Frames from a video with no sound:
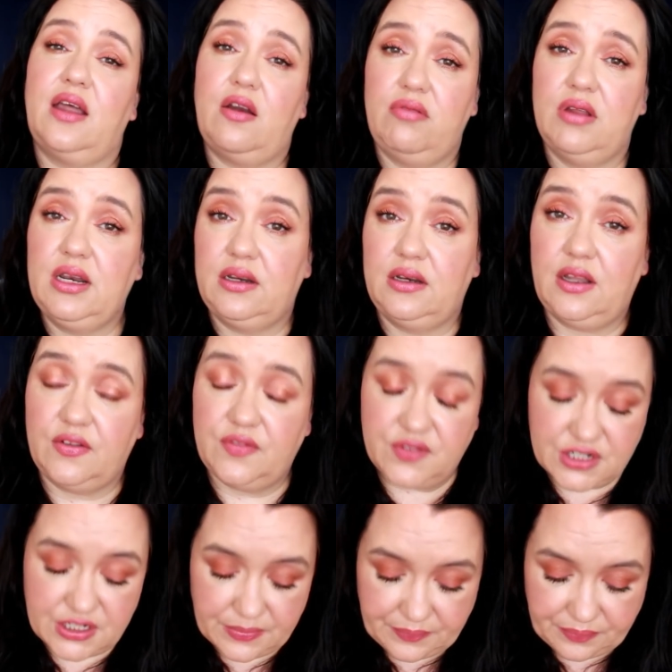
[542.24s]
I really
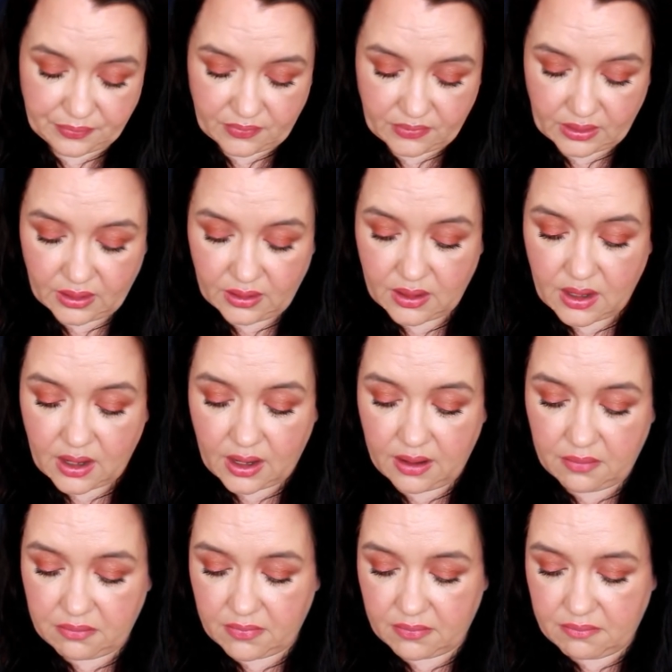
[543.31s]
loved.
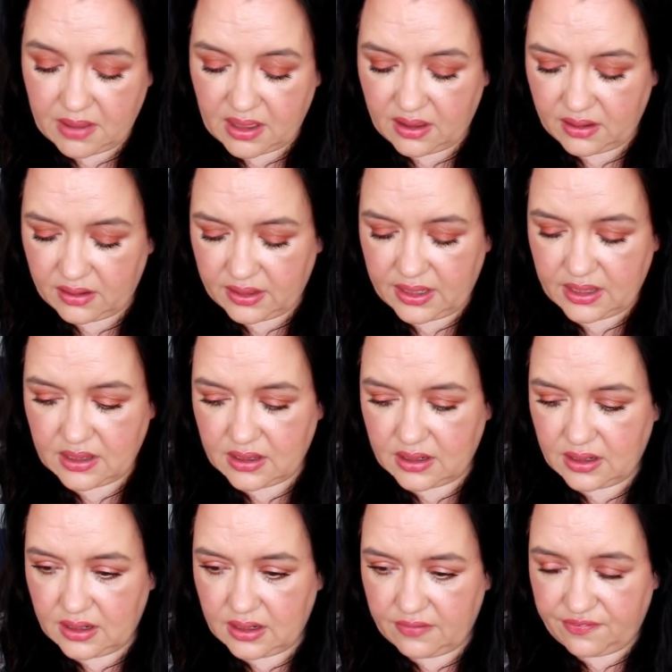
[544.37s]
My
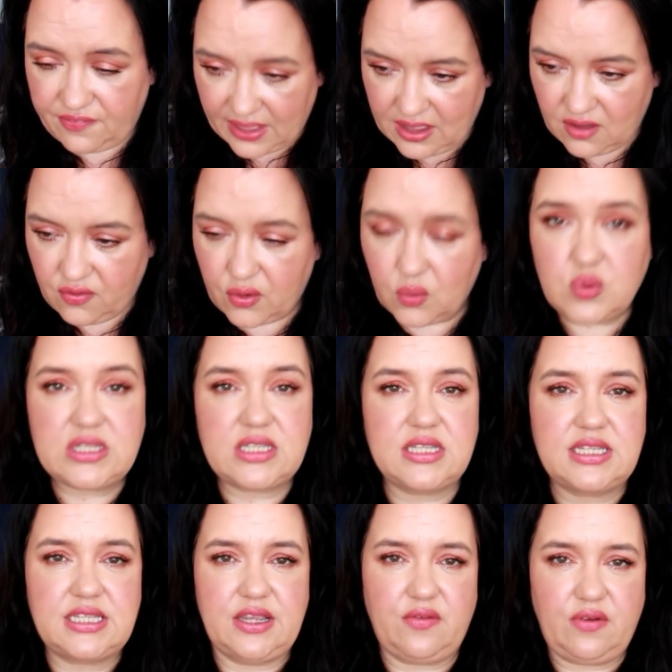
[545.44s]
favourite was the
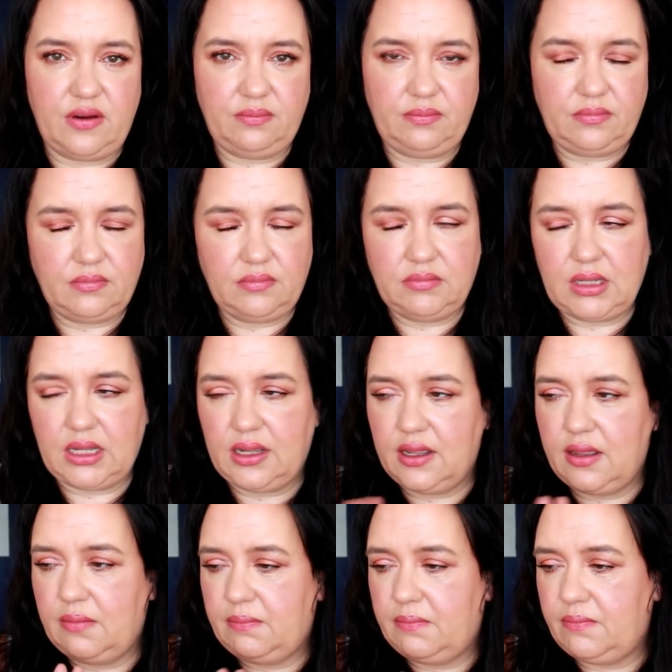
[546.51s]
serum,
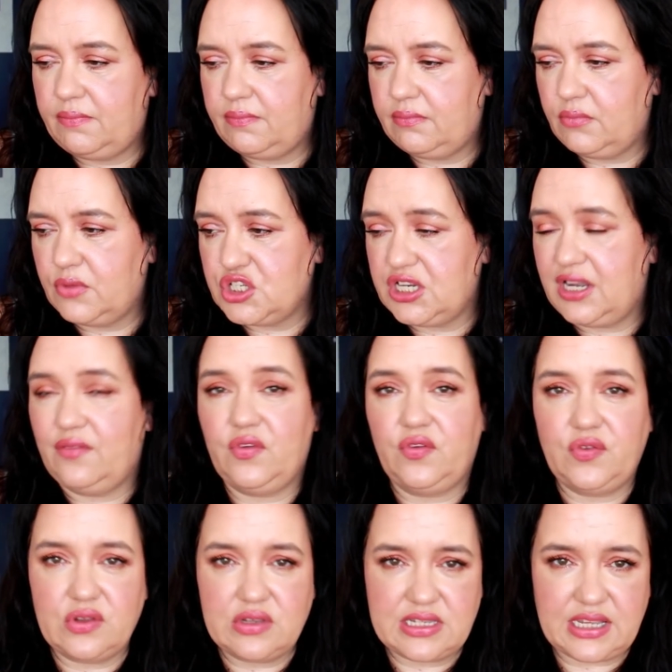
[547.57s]
which I have the
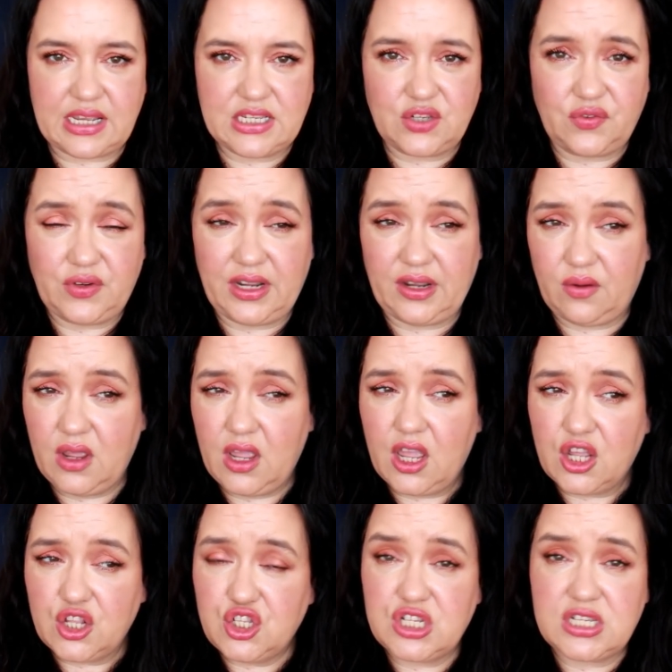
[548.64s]
full size of now.
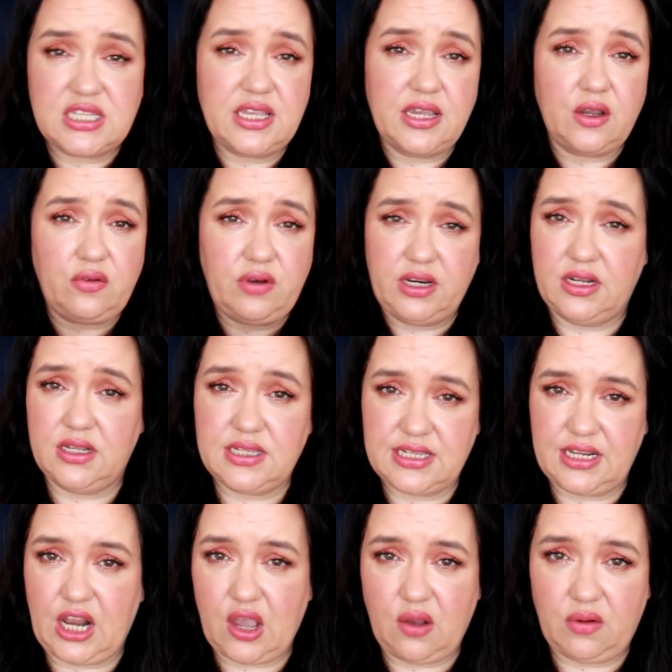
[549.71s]
Just the ingredients
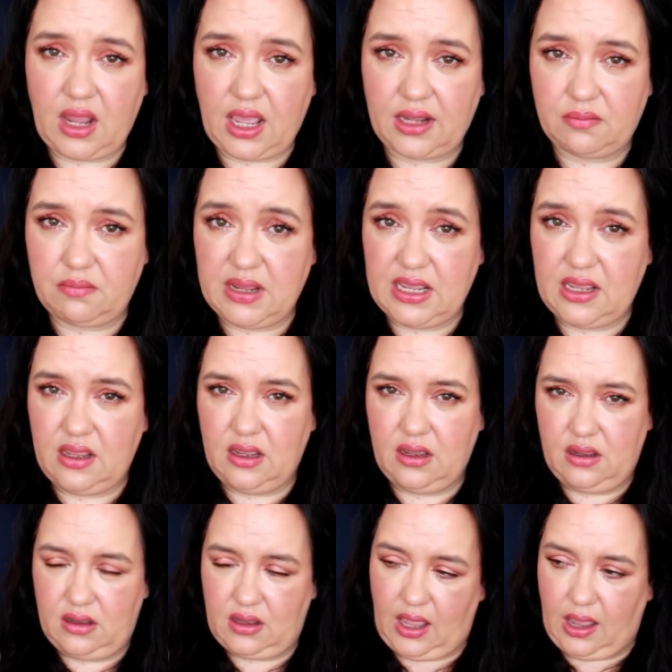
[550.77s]
alone had me
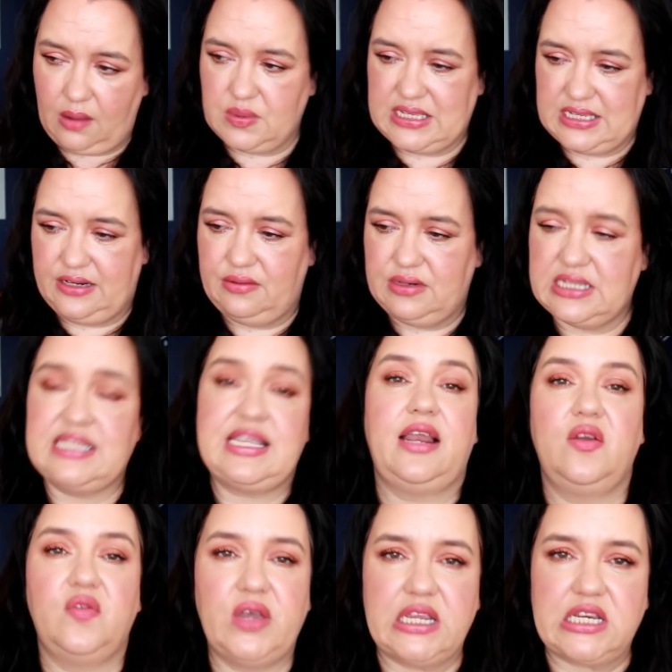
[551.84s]
absolutely
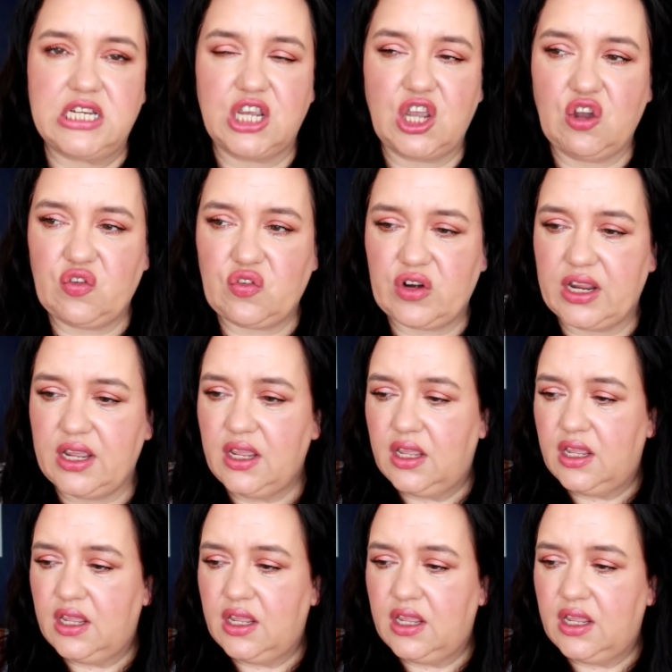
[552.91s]
salivating over it.